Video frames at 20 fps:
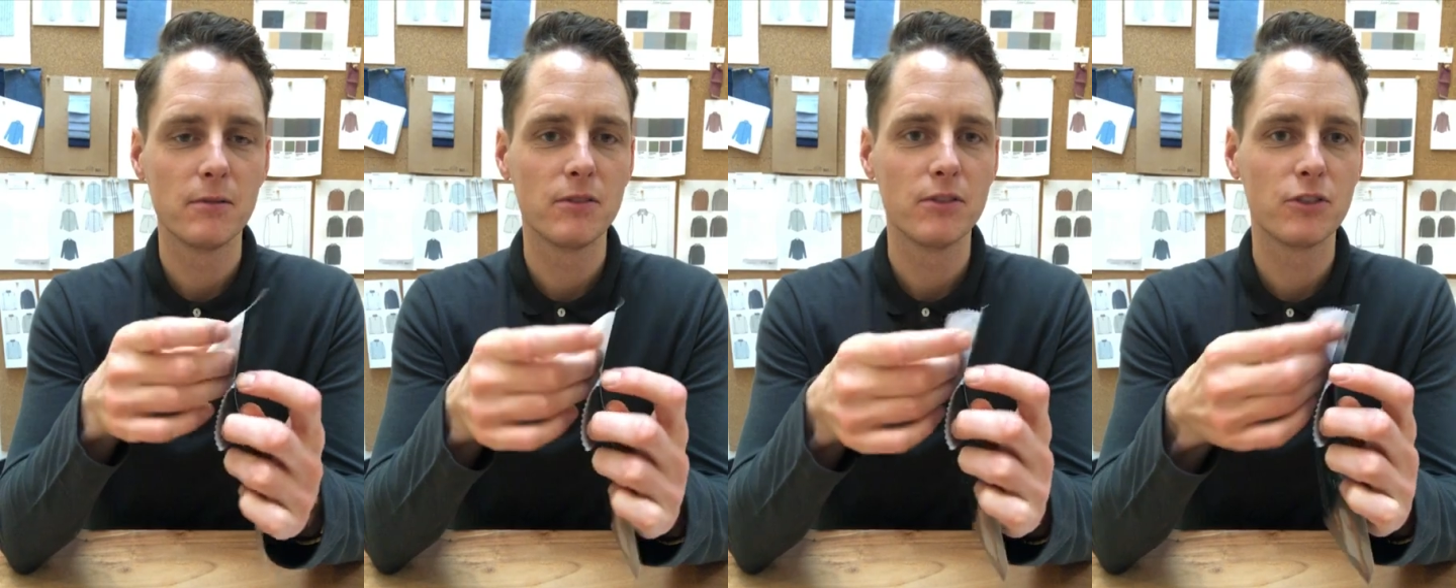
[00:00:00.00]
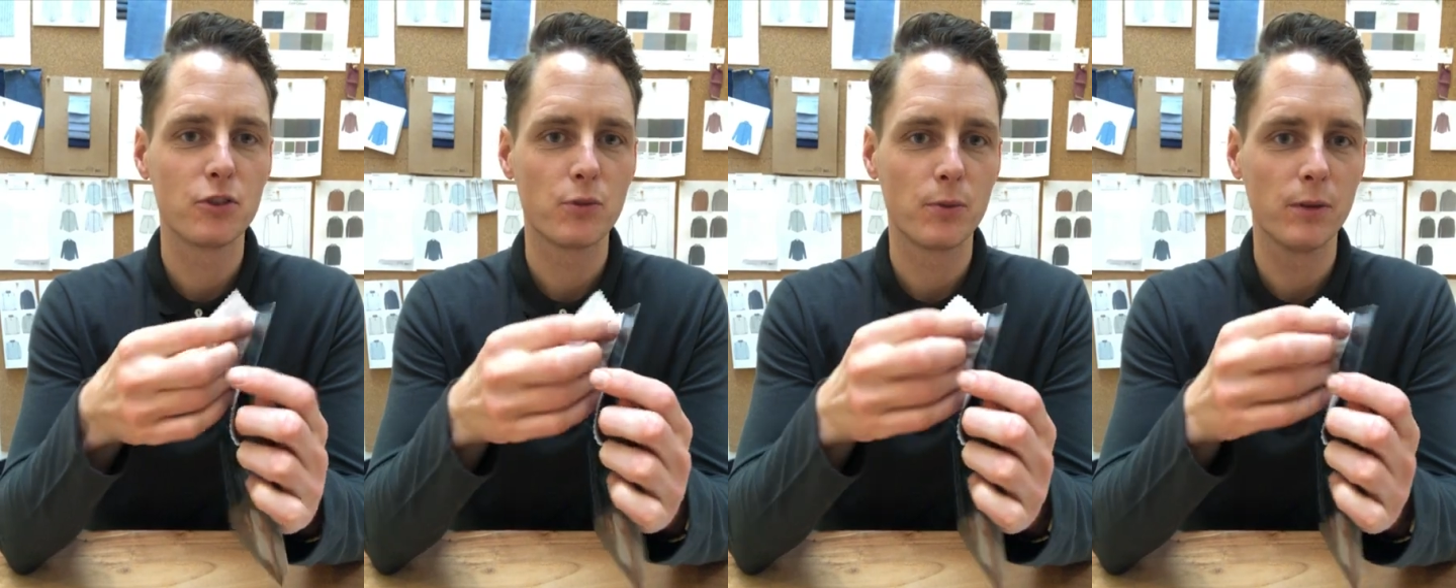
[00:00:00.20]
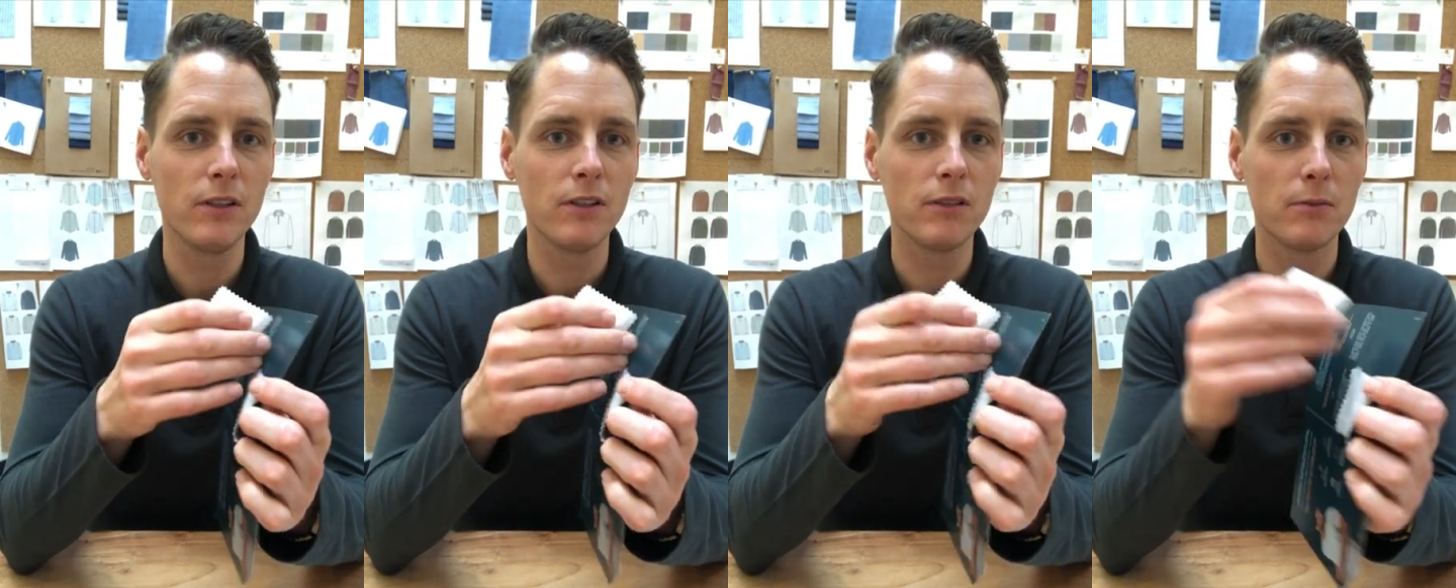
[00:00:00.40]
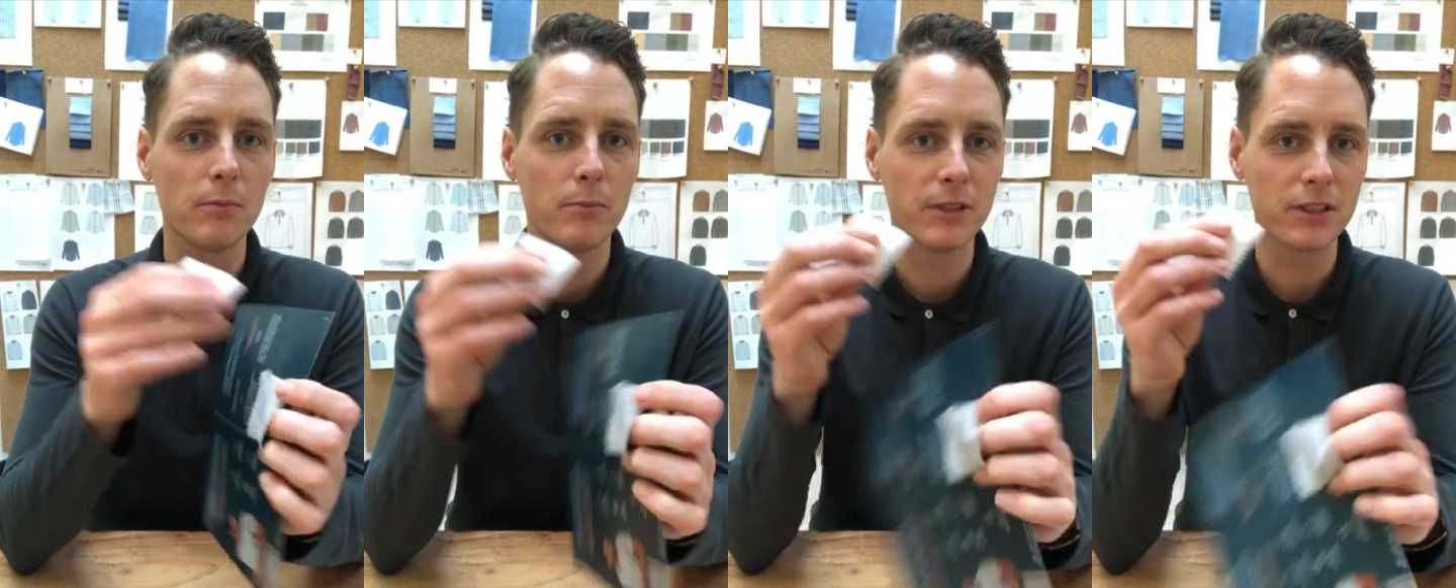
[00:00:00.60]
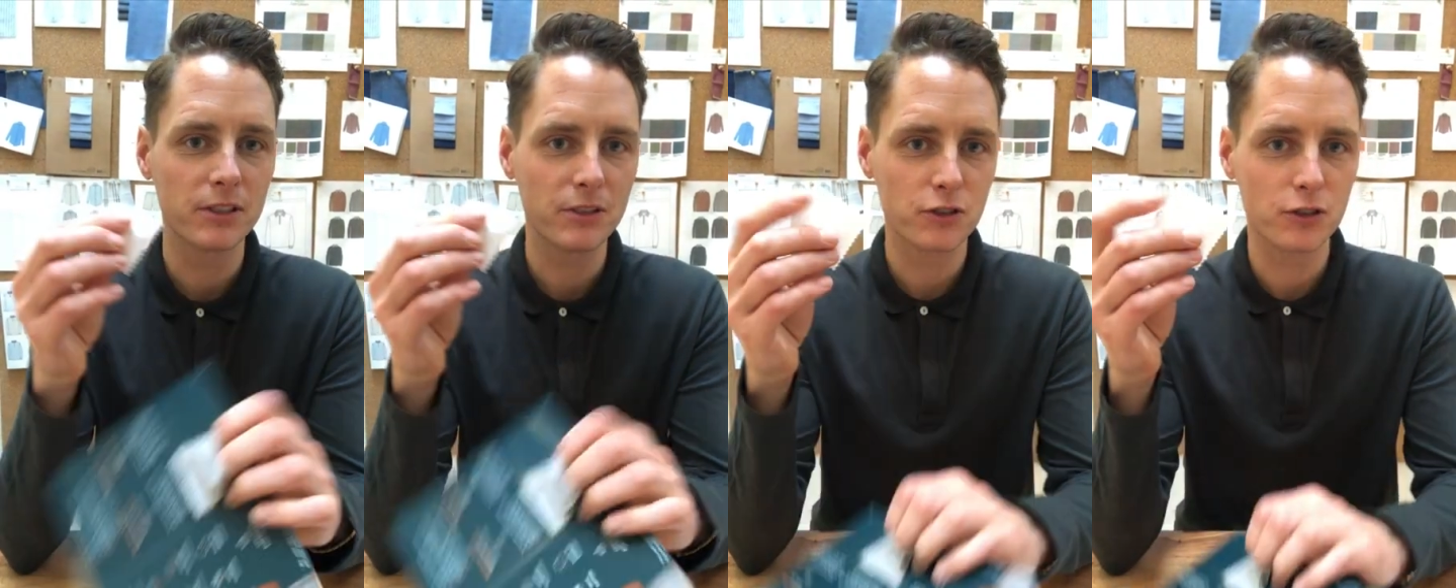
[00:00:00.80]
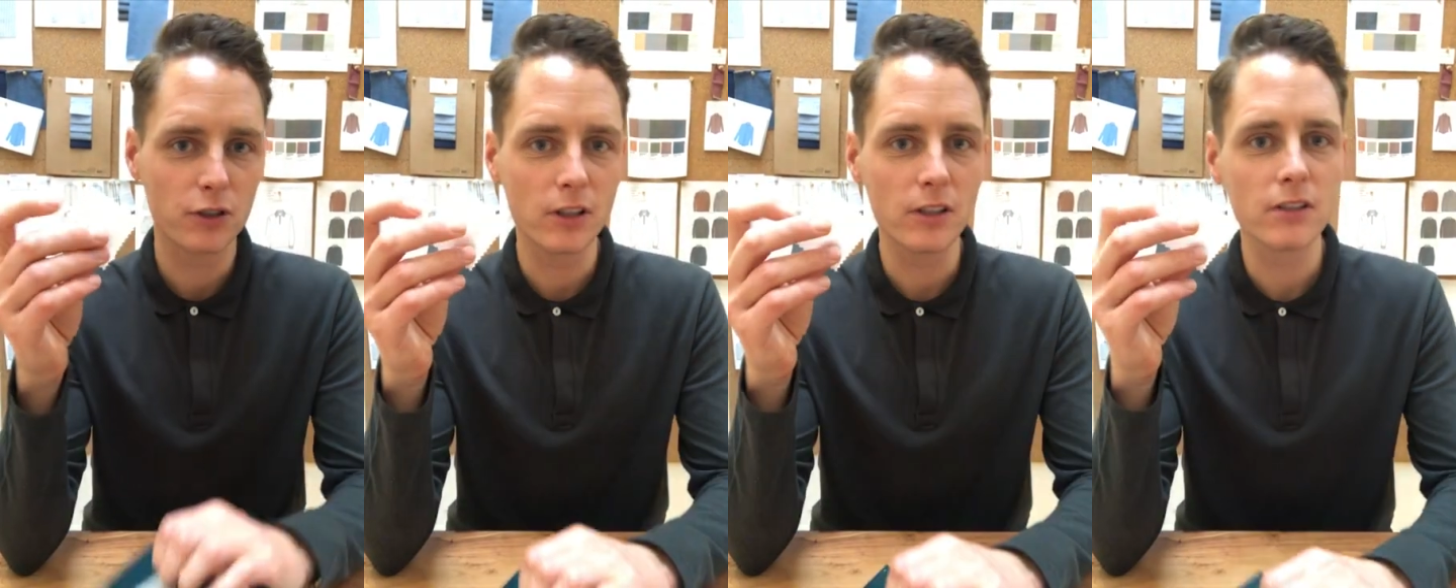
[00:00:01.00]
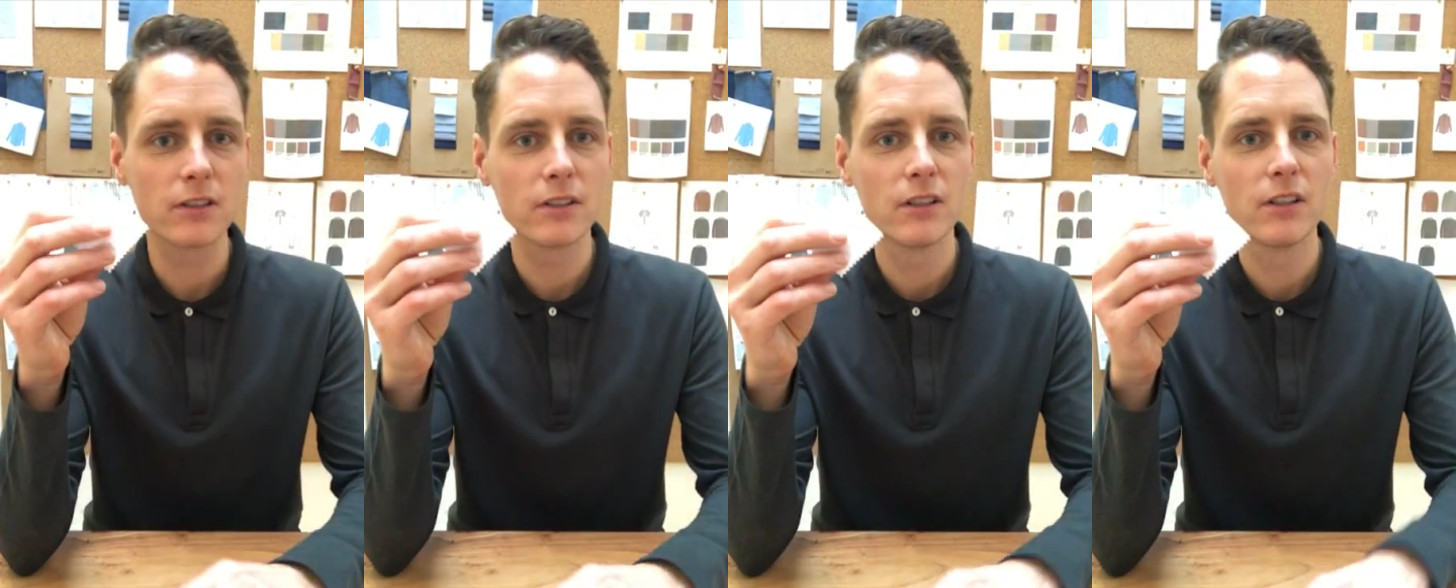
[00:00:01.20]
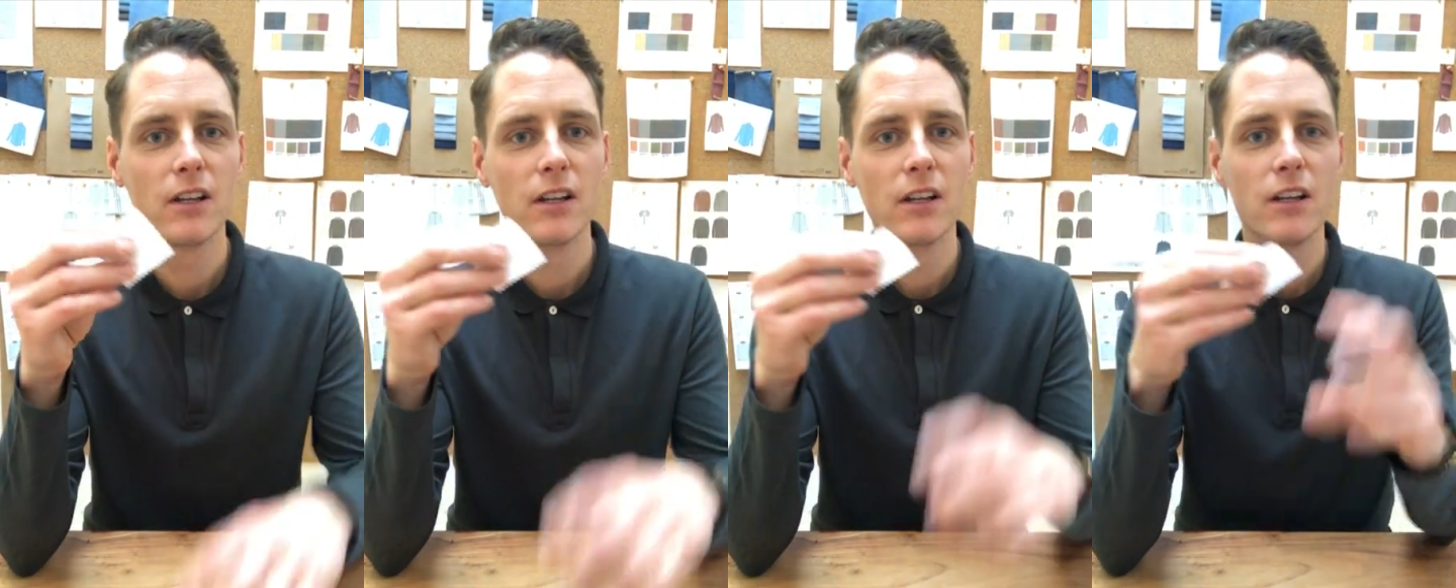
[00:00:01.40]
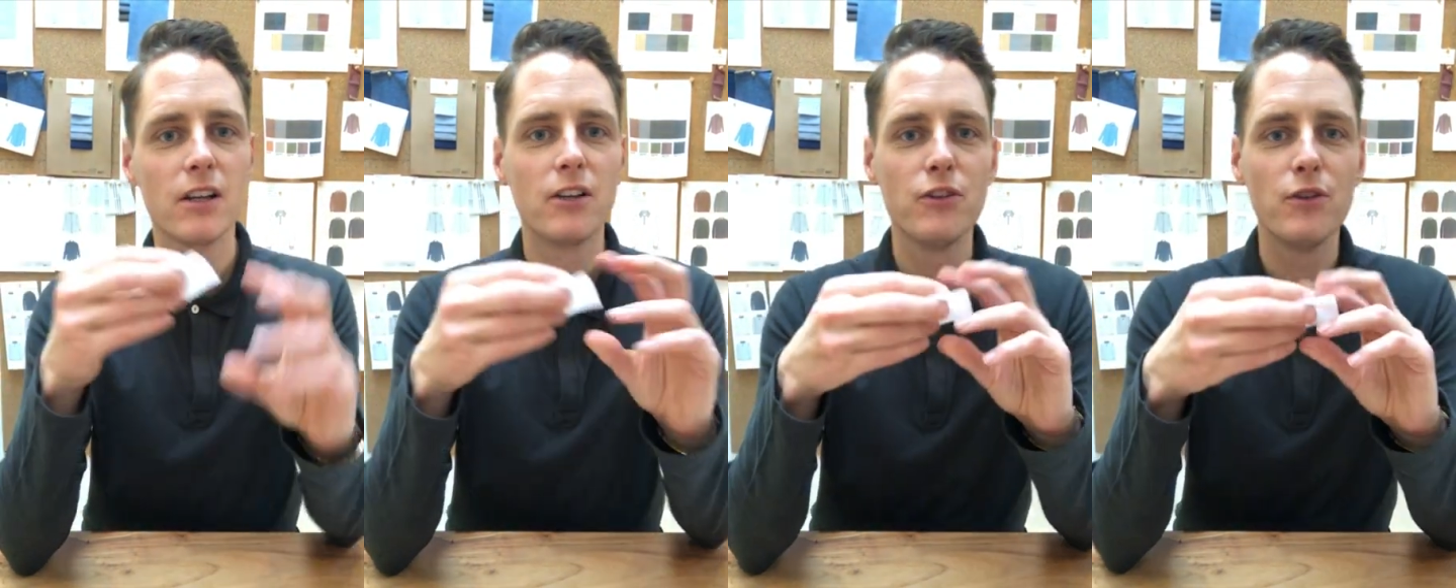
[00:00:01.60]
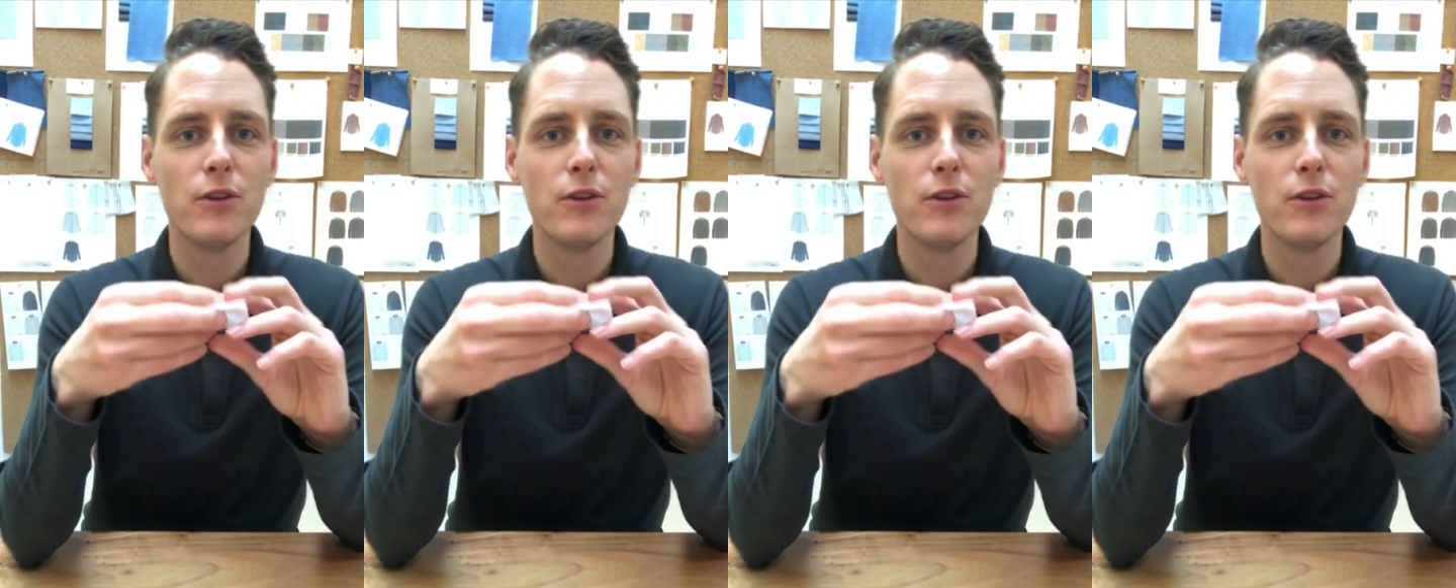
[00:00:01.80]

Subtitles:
twill business shirt. You